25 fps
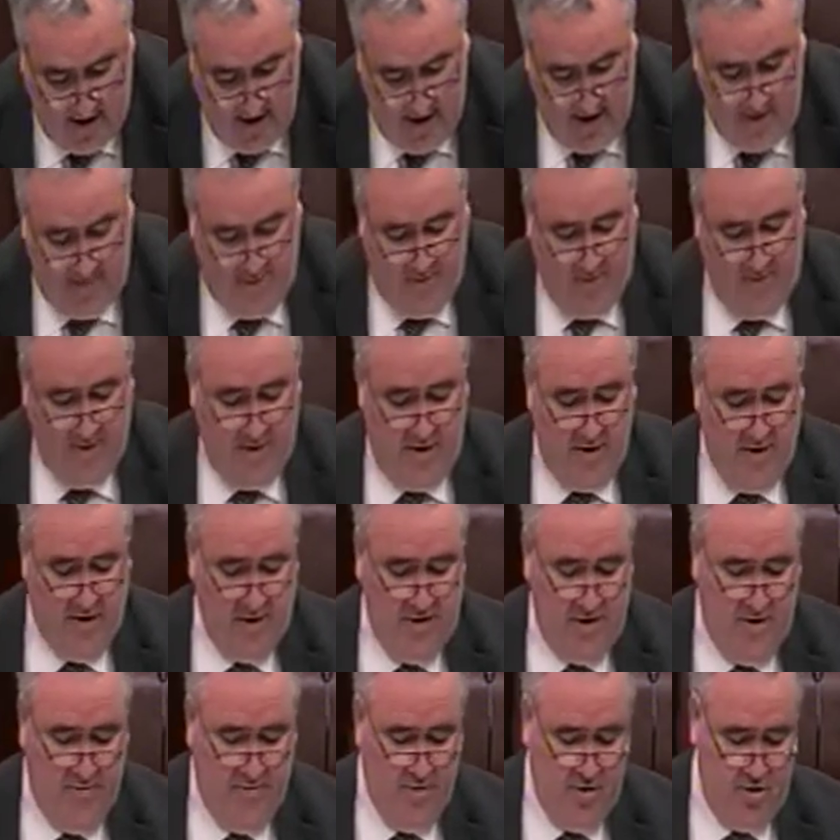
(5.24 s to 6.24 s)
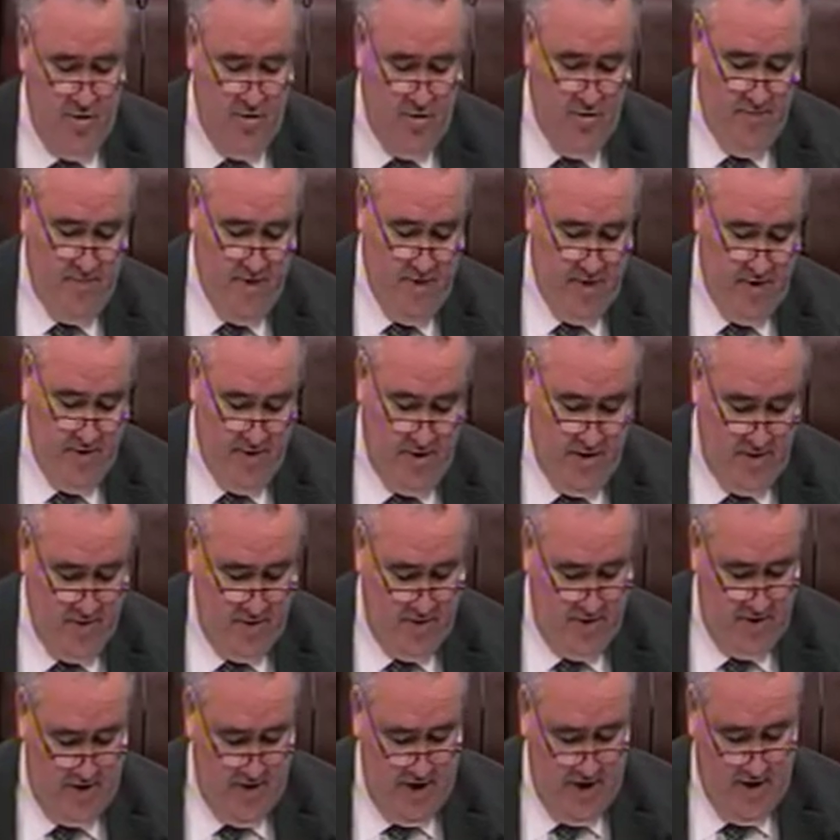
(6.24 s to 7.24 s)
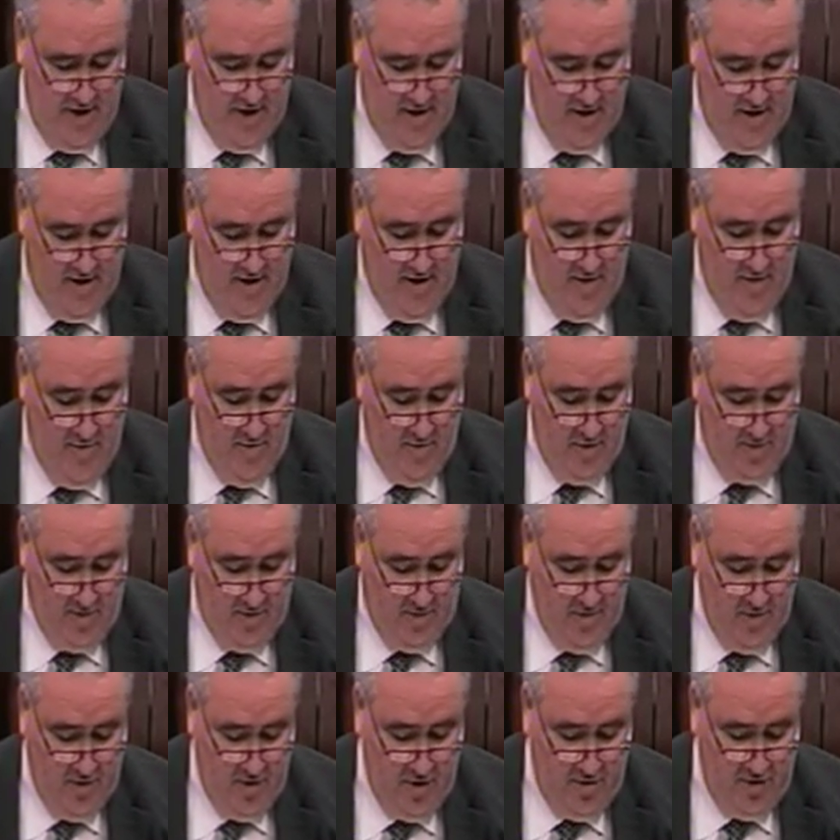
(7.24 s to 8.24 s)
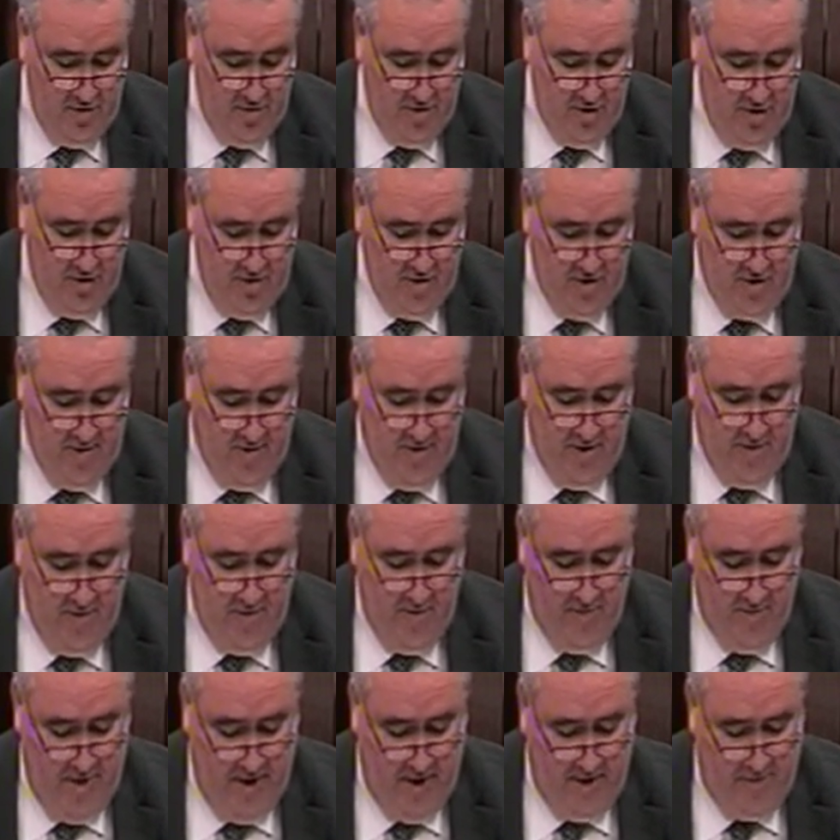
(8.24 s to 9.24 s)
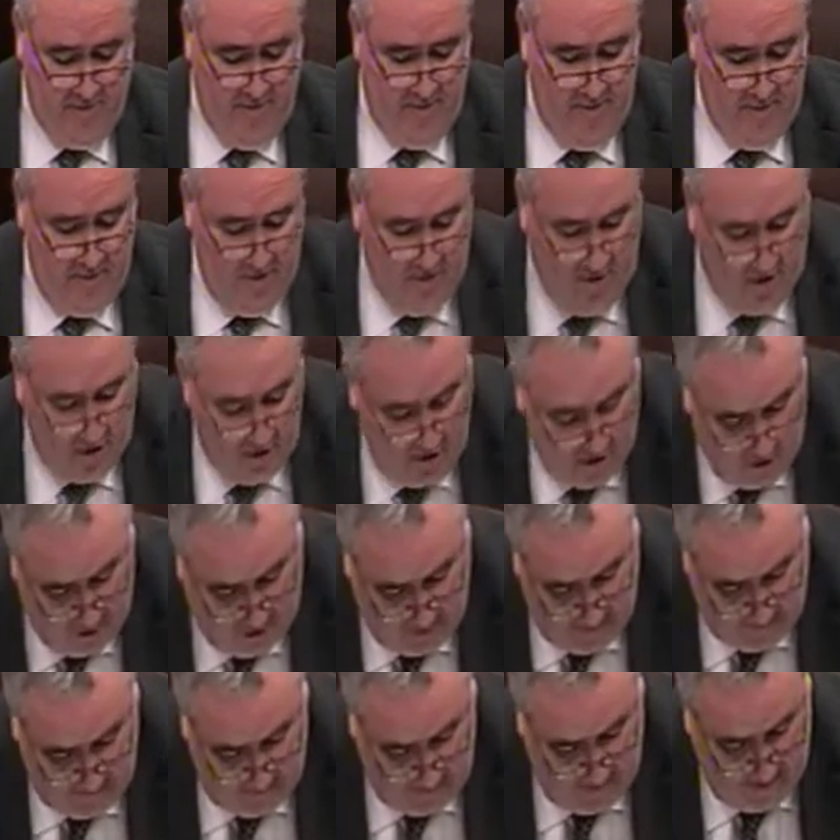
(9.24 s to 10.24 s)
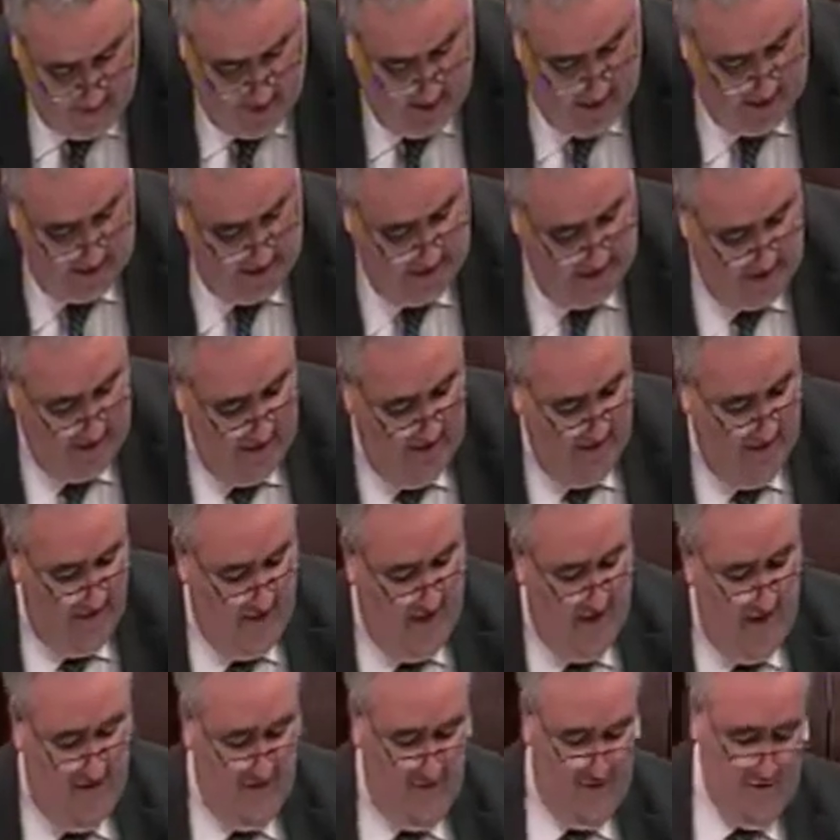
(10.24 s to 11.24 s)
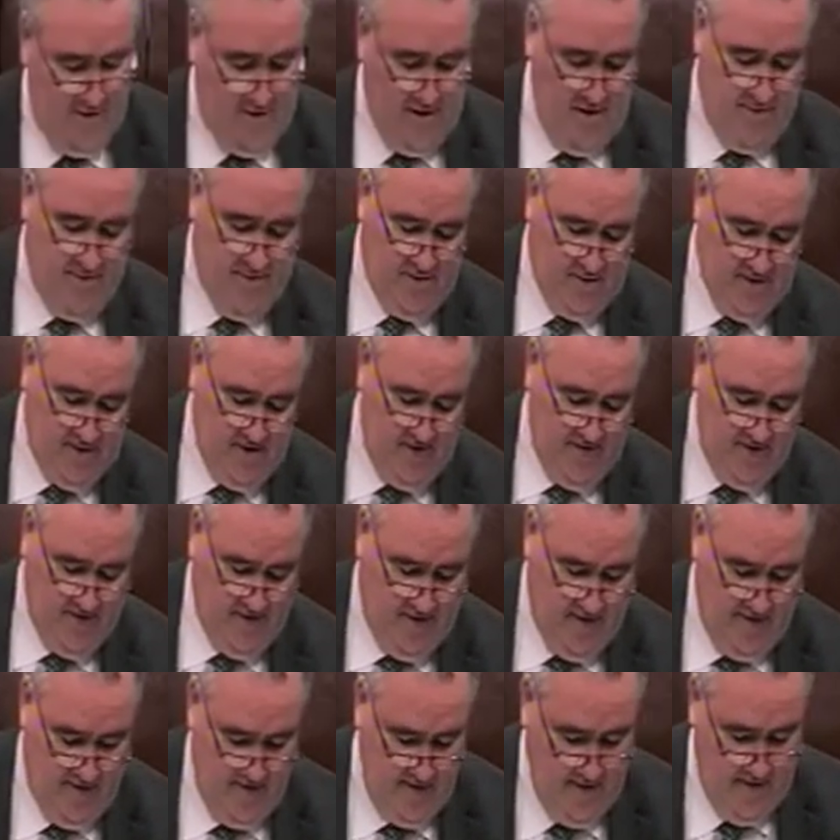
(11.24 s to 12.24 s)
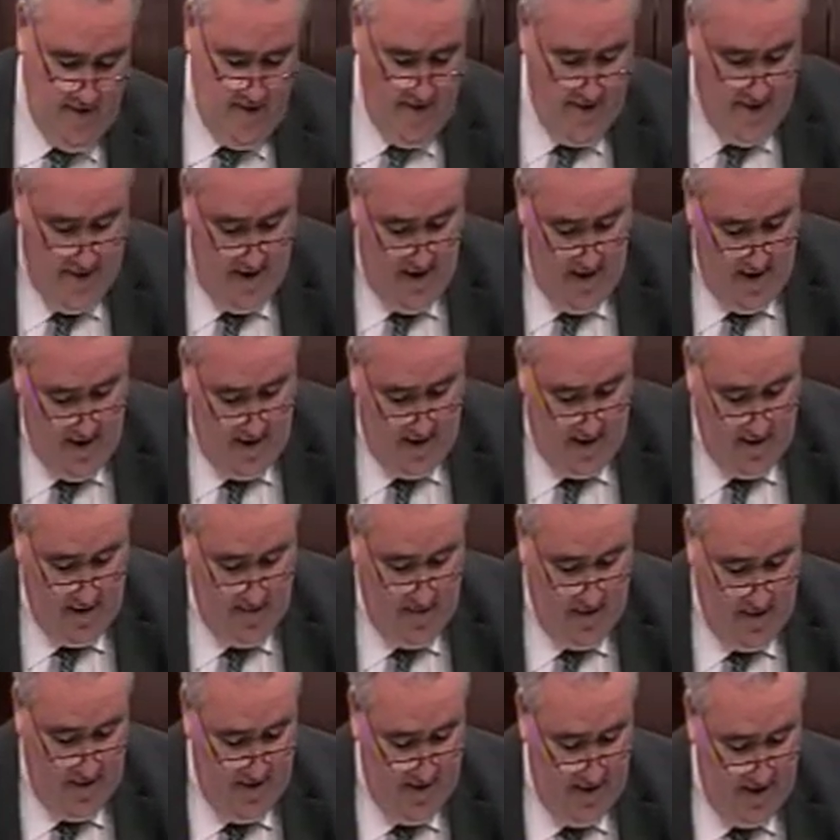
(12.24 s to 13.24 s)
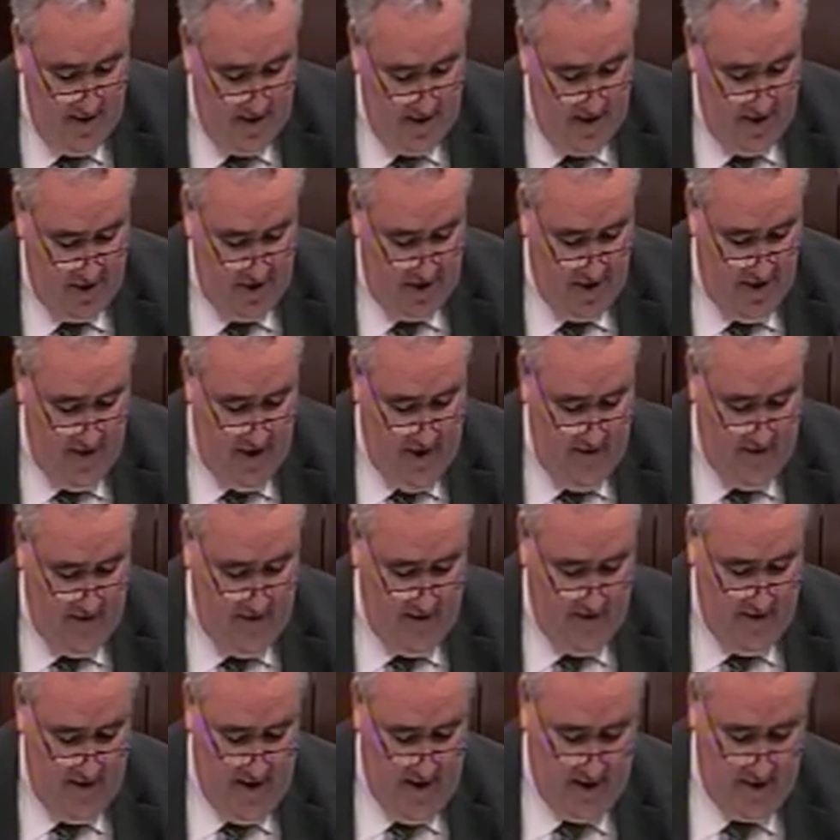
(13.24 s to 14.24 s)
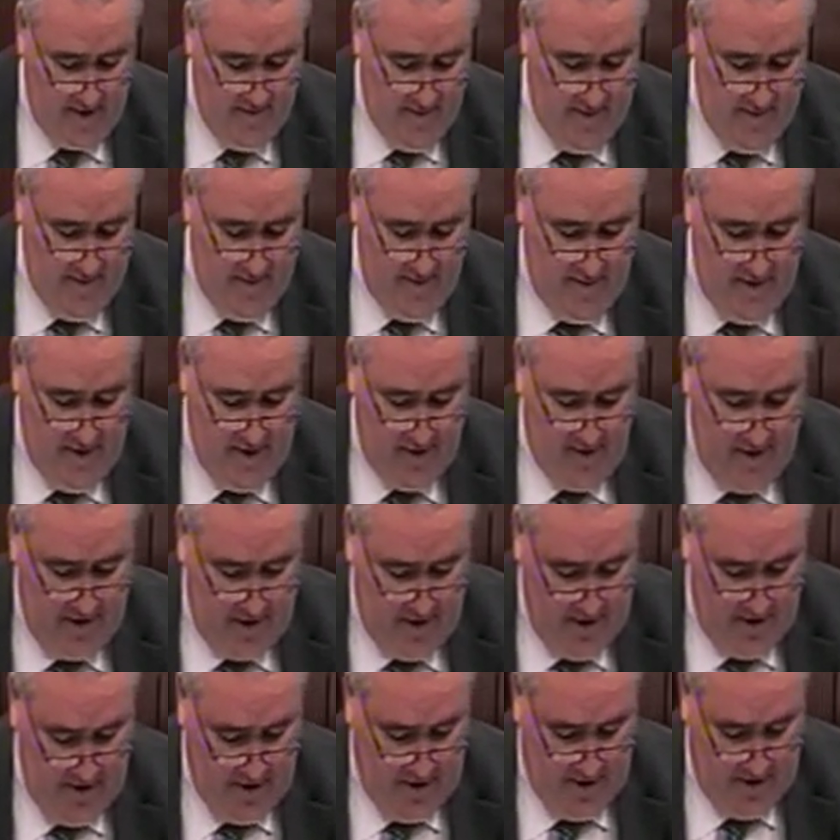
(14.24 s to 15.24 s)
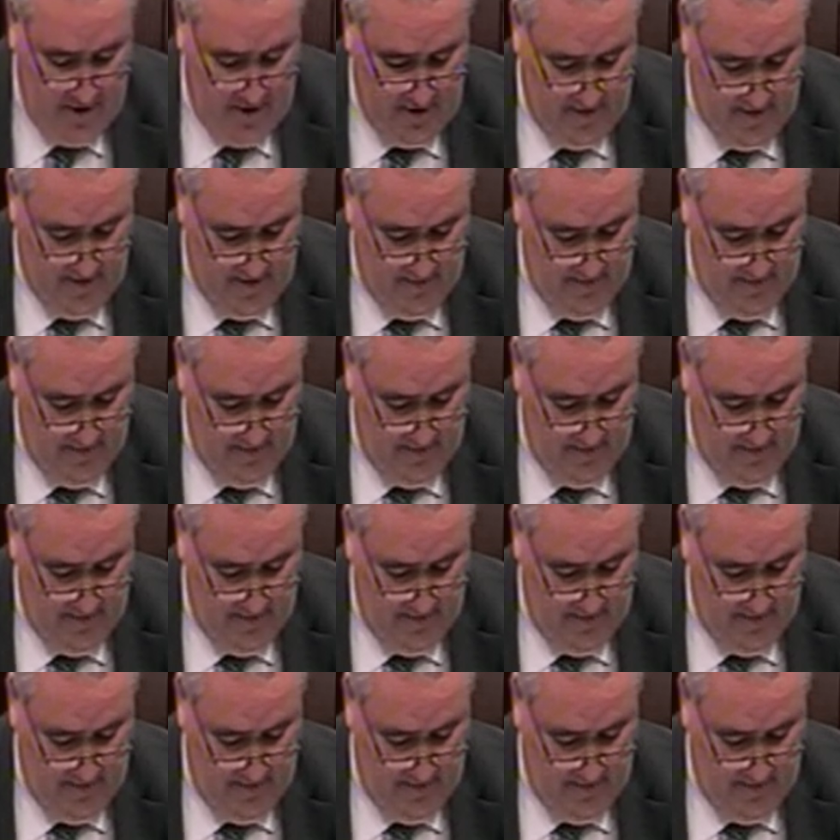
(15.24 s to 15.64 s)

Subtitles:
in the Public Interest No. 2 Bill 2010, which proposed to reduce the minimum wage by €1 from €8.65 to €7.65, and thereby amend Section 11 of the National Minimum Wage Act 2000.